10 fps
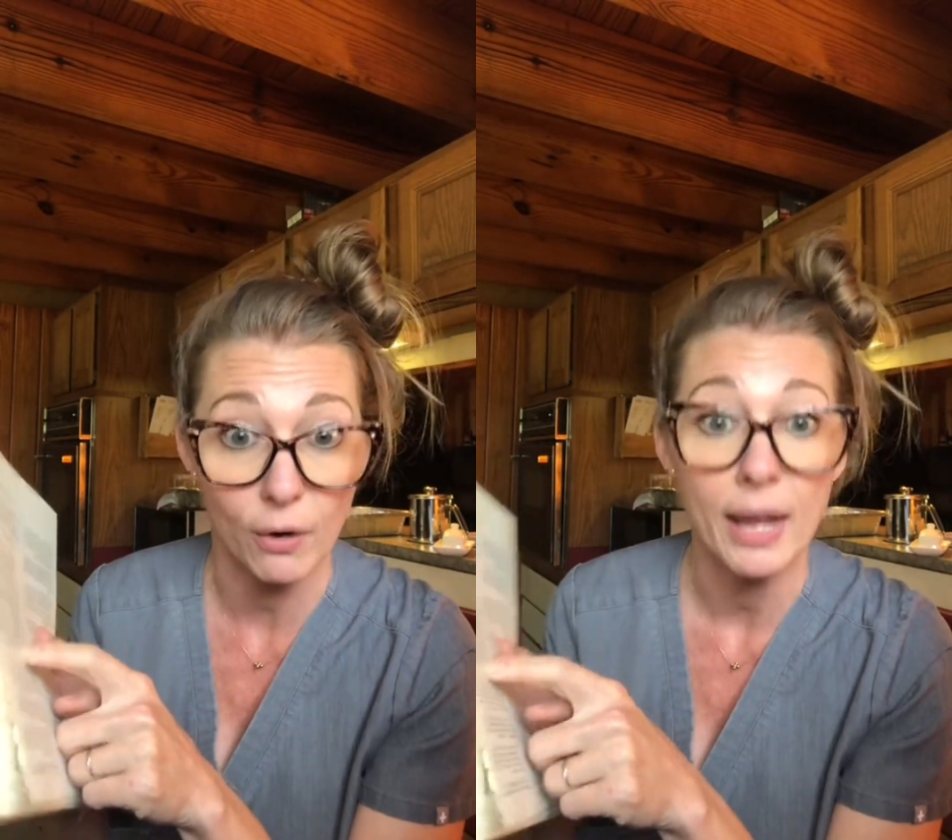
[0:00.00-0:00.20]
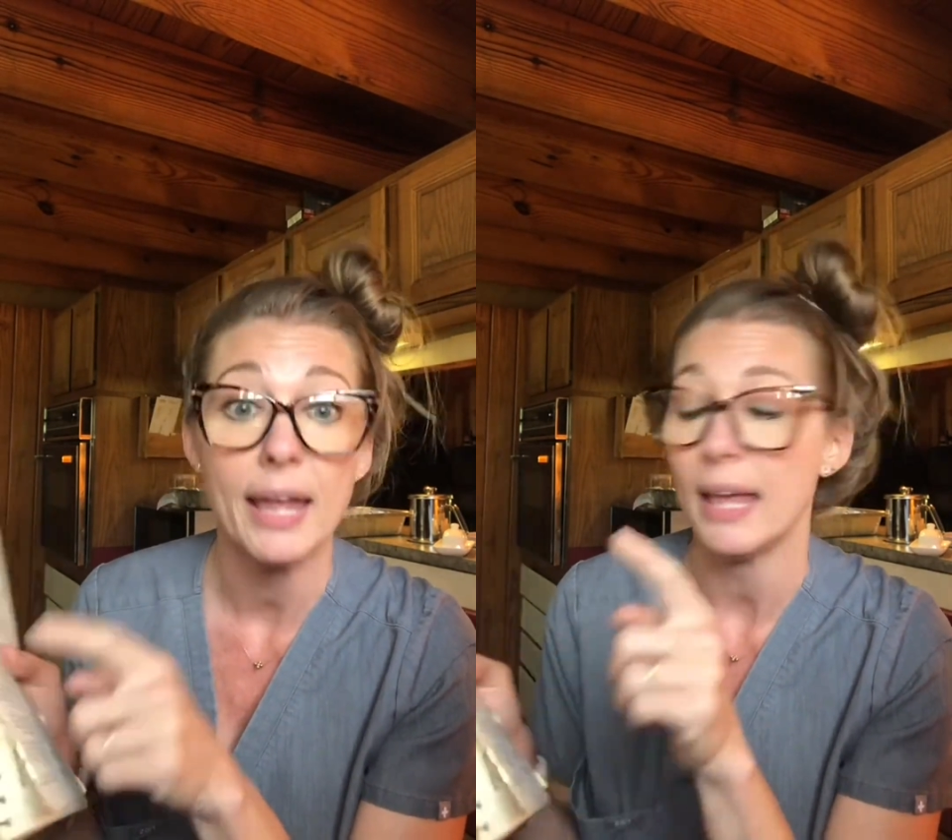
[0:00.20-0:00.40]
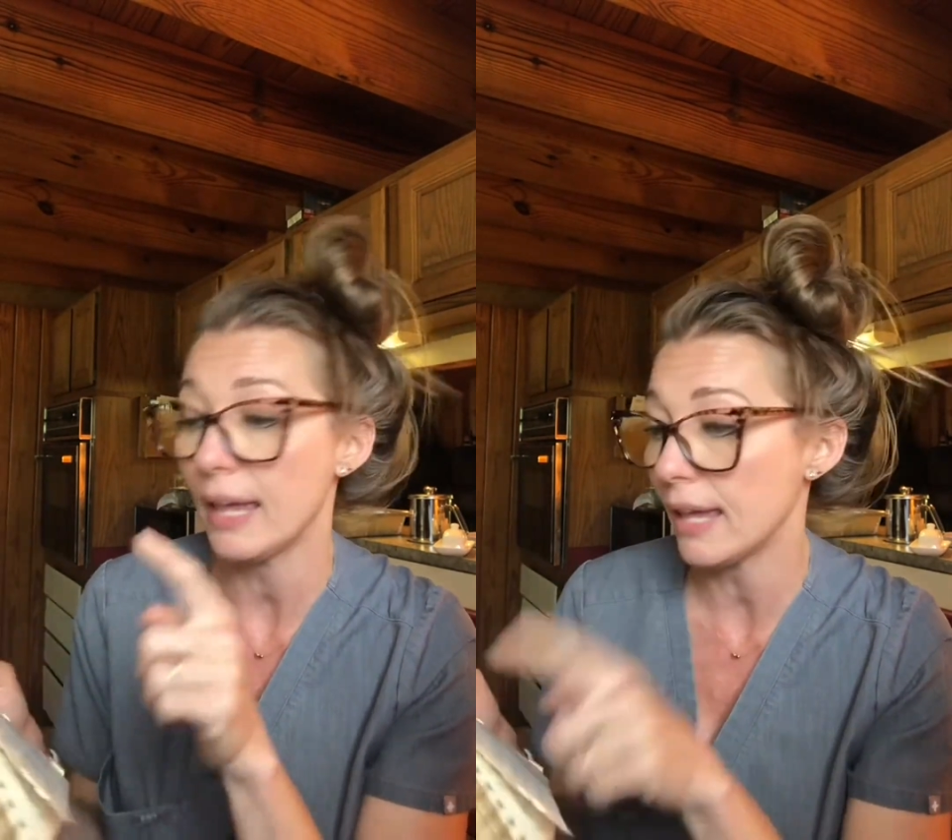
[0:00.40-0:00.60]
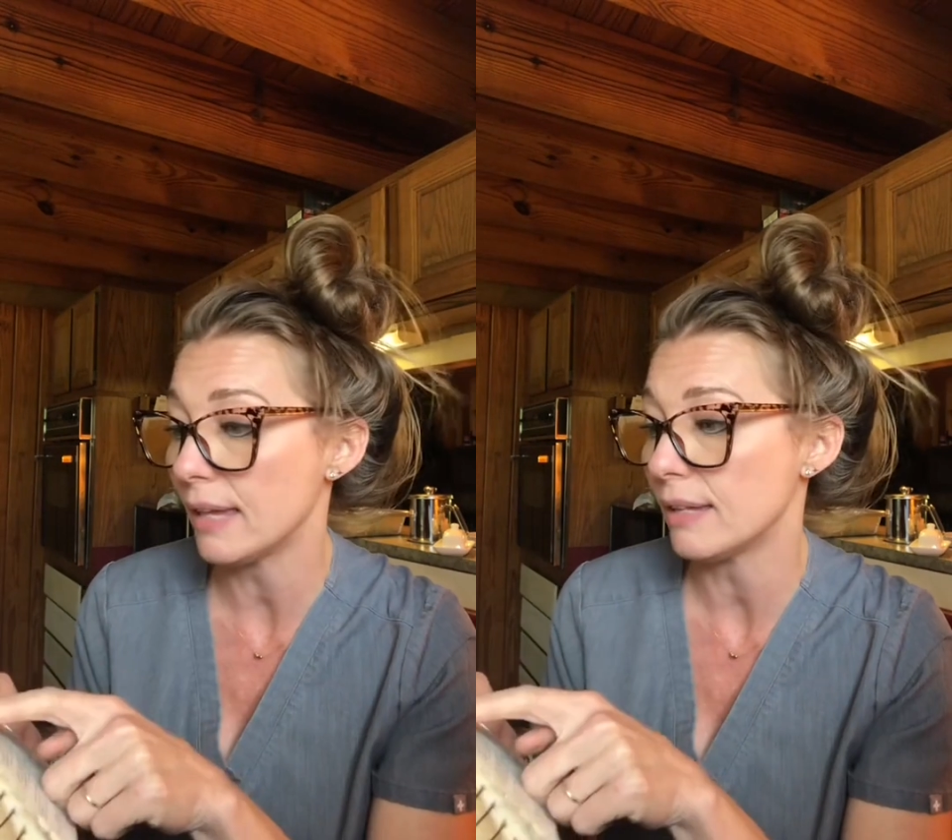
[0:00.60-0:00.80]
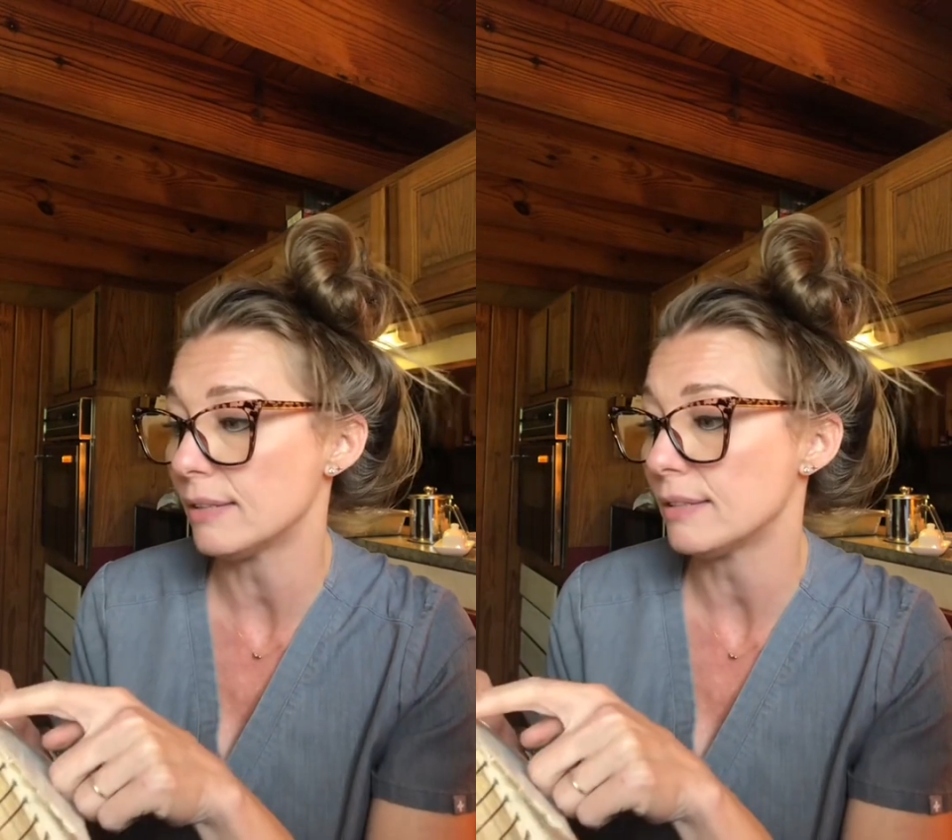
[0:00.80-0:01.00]
is
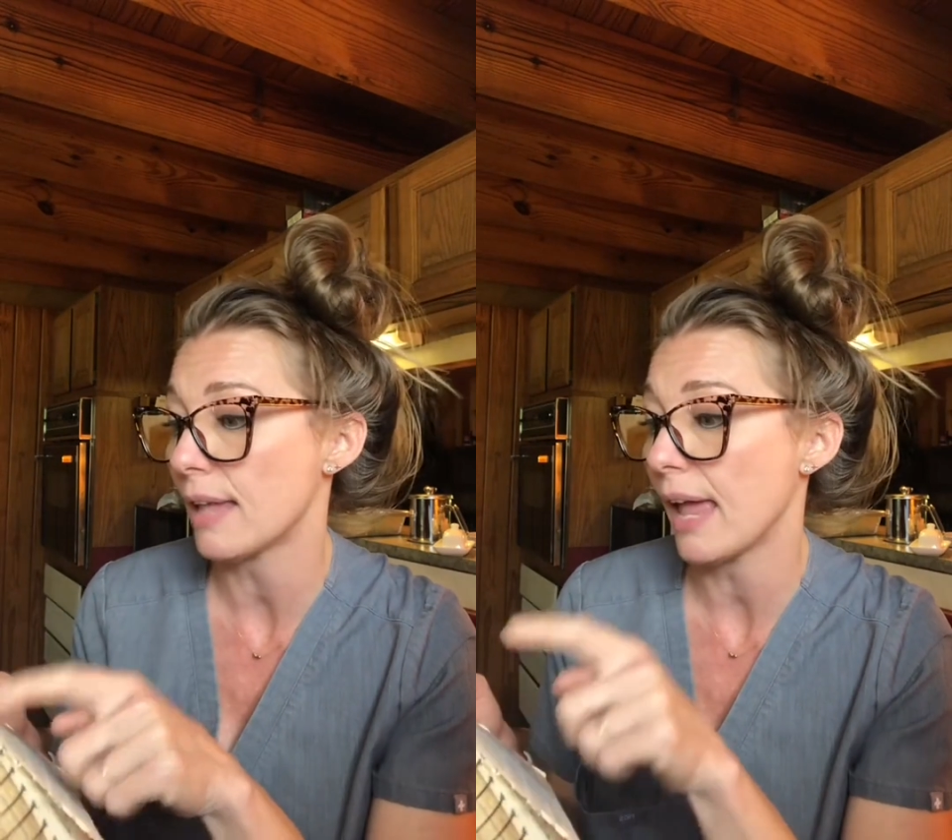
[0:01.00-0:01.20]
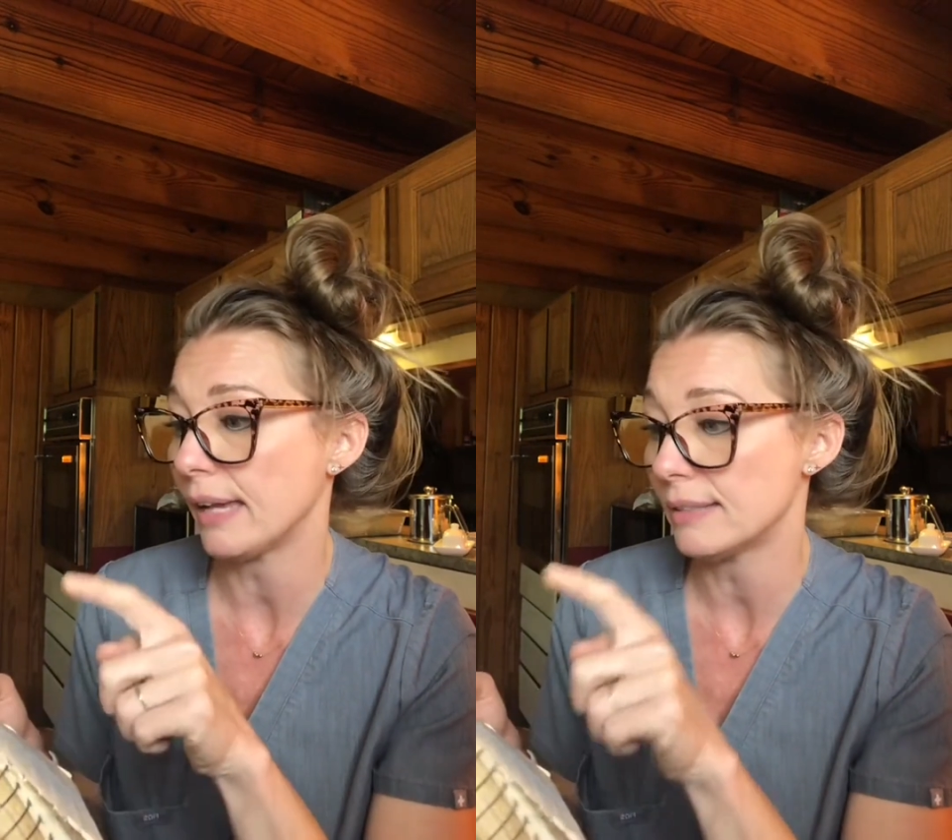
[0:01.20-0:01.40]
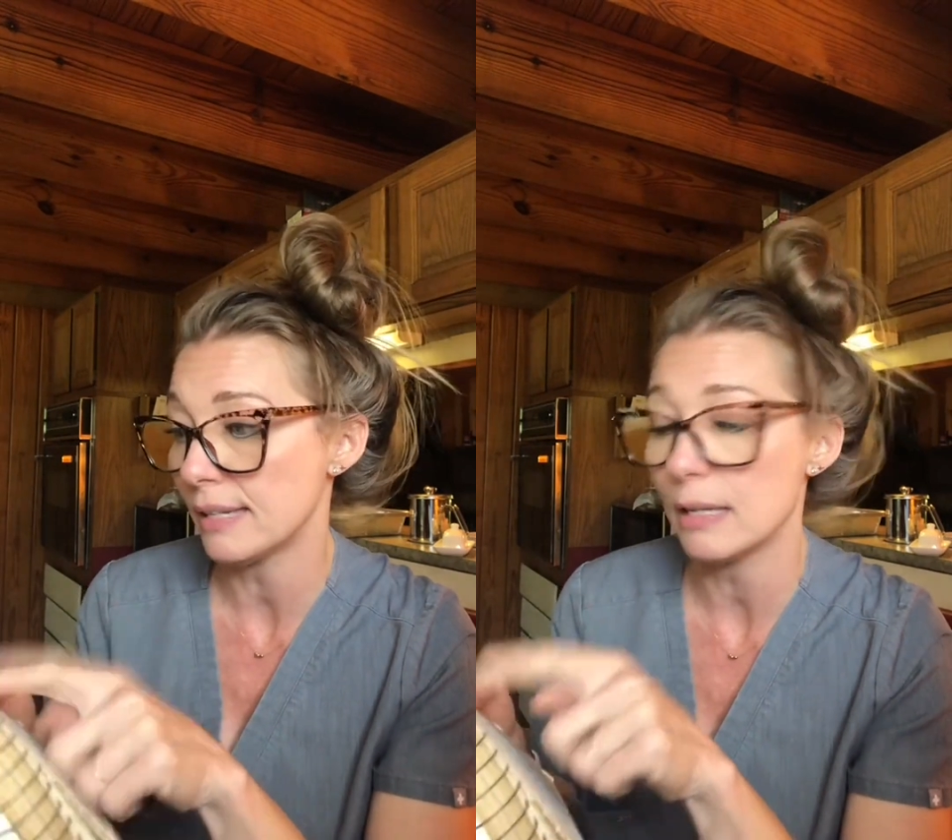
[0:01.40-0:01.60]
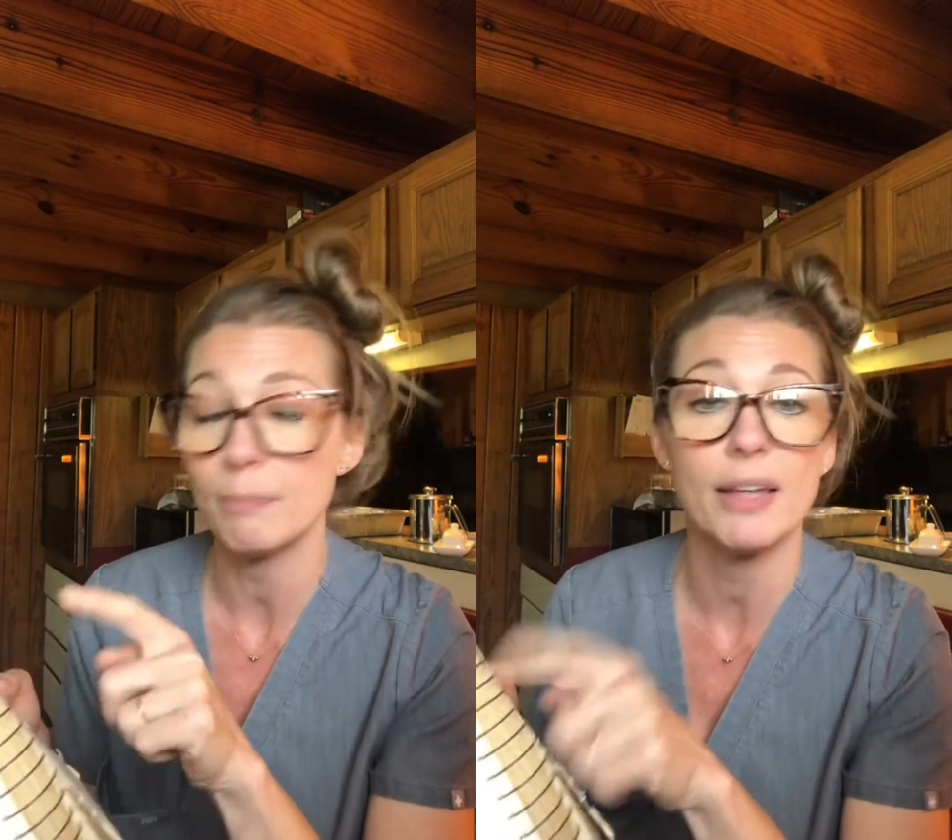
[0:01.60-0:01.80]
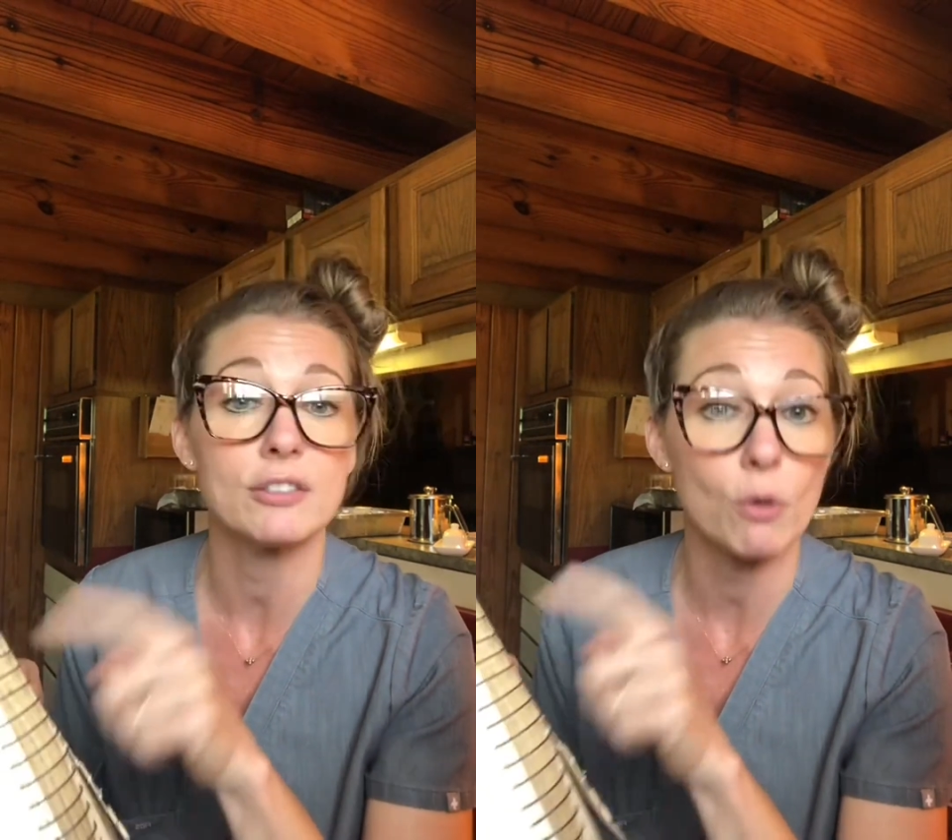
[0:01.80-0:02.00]
a tip that's going to